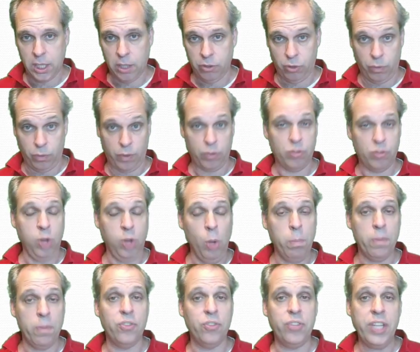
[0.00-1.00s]
So the
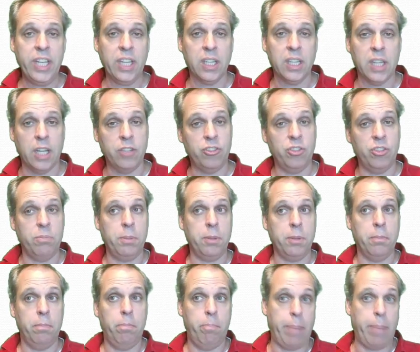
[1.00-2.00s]
slope of the secant line should be
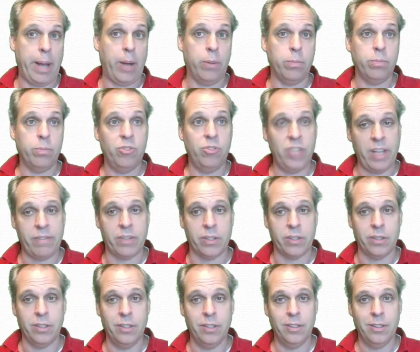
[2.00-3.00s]
about 7.